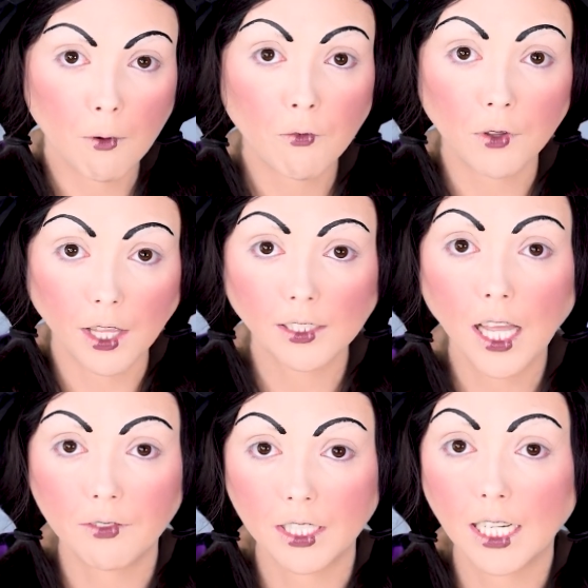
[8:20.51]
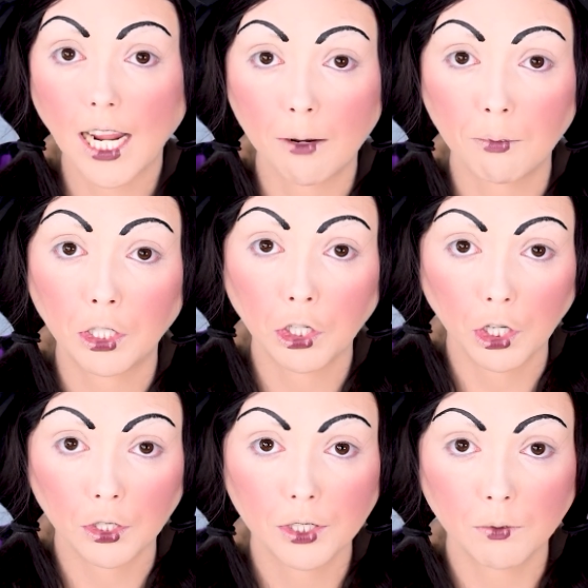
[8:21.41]
before they left and it had been
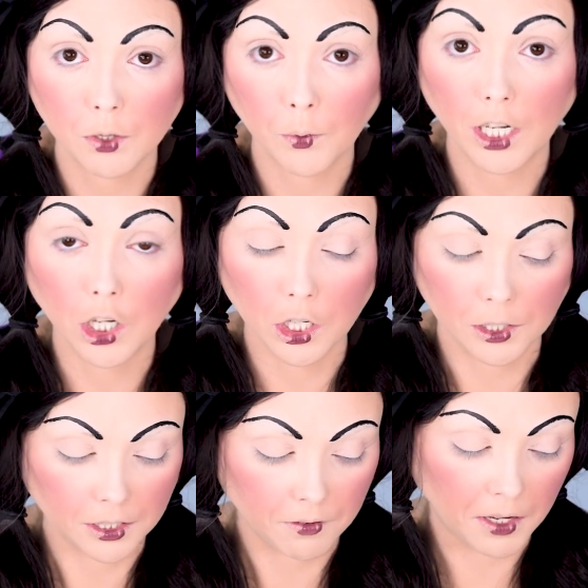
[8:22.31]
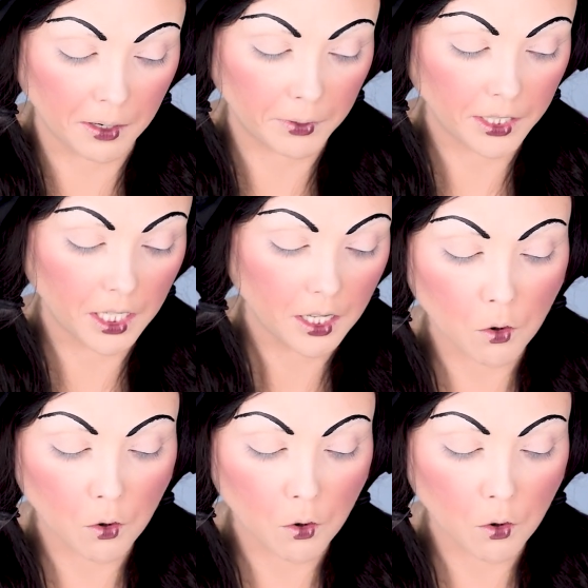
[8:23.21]
cursed. It was a way to curse the family.